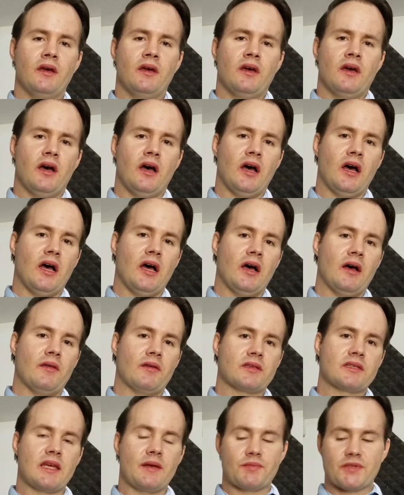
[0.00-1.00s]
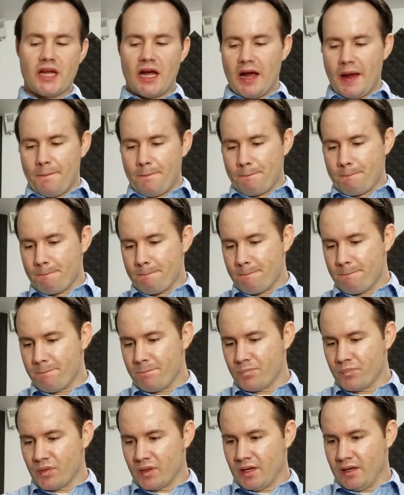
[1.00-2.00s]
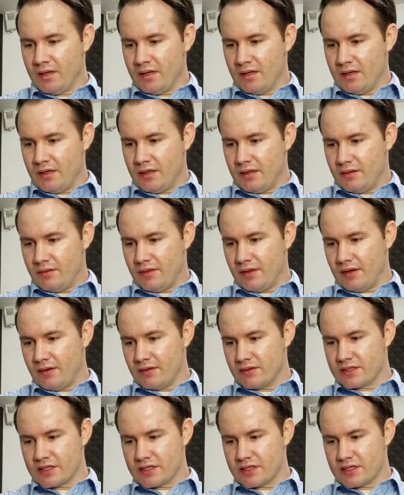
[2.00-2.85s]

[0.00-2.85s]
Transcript: At the same time, there's